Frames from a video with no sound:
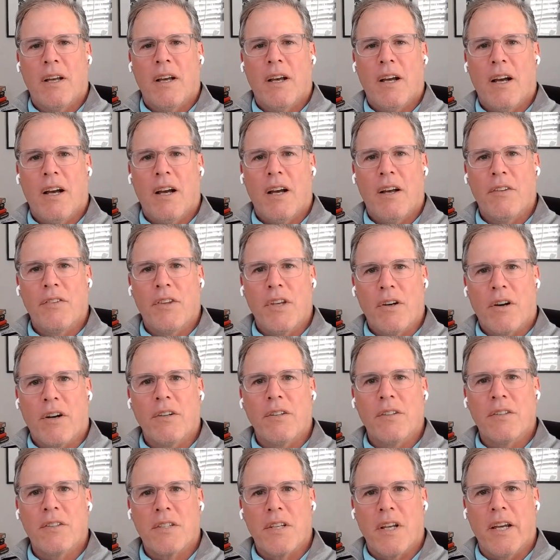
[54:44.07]
The Art
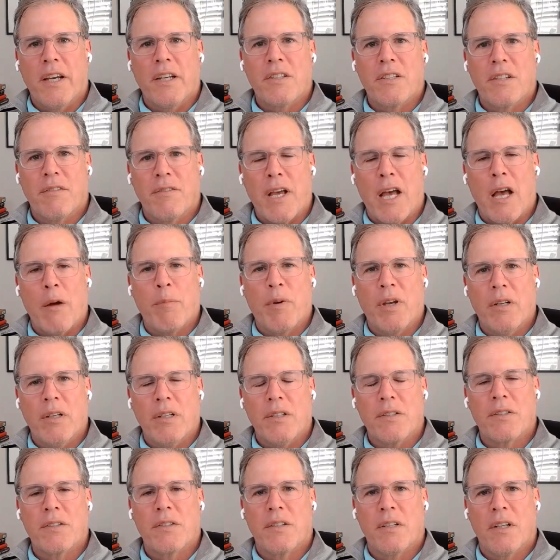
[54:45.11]
and Science of
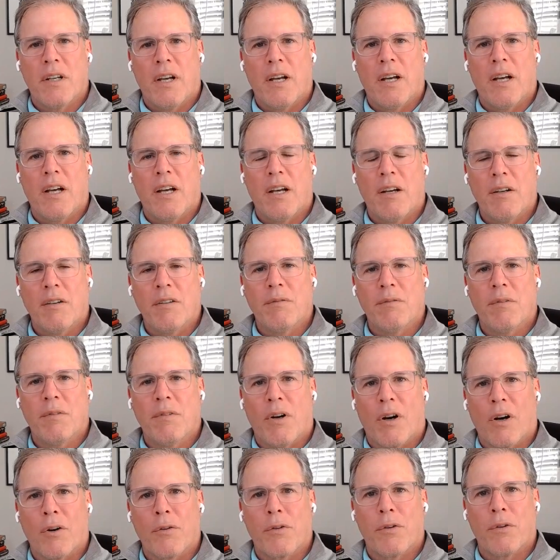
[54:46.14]
Happiness,
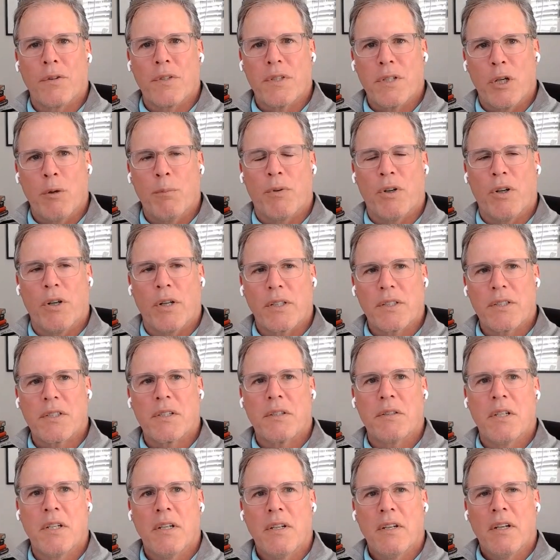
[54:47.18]
Arthur C.
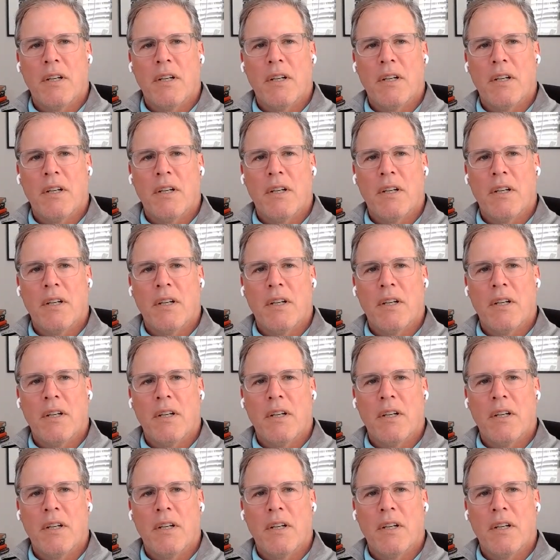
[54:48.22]
Brooks.